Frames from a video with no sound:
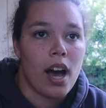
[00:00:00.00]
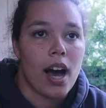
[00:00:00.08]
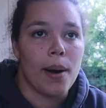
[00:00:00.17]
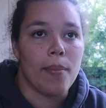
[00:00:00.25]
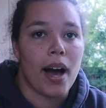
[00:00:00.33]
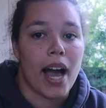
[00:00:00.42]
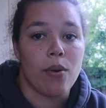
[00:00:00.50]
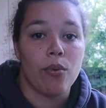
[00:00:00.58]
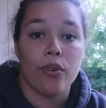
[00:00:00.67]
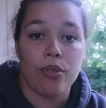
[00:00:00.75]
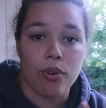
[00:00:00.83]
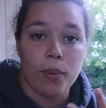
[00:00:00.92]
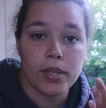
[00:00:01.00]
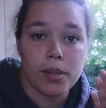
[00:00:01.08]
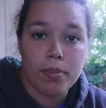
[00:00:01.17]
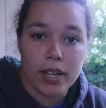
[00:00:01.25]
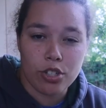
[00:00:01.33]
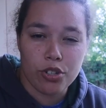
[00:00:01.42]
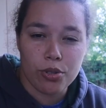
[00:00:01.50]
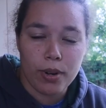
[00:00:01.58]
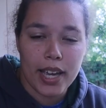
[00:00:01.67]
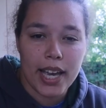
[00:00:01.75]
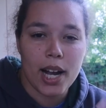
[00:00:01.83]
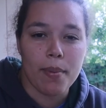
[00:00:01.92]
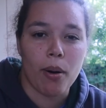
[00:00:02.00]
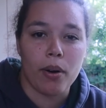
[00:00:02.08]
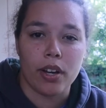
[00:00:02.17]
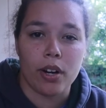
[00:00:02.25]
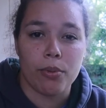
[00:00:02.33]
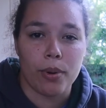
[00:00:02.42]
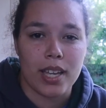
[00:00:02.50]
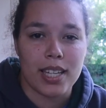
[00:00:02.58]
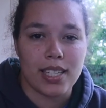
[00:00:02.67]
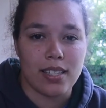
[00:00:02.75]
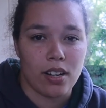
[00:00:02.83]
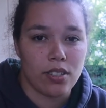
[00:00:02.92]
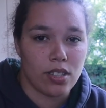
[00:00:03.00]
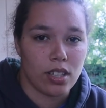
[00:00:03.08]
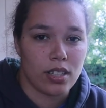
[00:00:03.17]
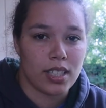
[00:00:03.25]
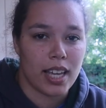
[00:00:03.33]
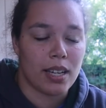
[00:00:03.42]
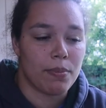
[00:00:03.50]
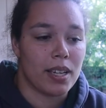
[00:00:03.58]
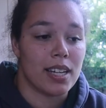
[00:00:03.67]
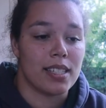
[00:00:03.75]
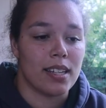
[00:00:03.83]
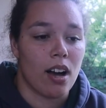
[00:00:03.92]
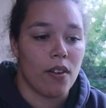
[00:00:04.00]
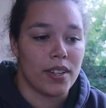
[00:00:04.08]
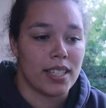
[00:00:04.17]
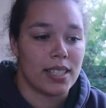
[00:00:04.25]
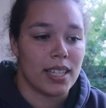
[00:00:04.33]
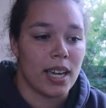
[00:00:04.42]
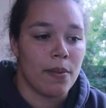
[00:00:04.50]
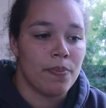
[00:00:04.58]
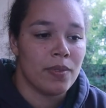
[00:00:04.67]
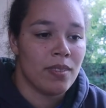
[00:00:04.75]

I will throw up some pictures right here about what arthritis in ducks looks like because obviously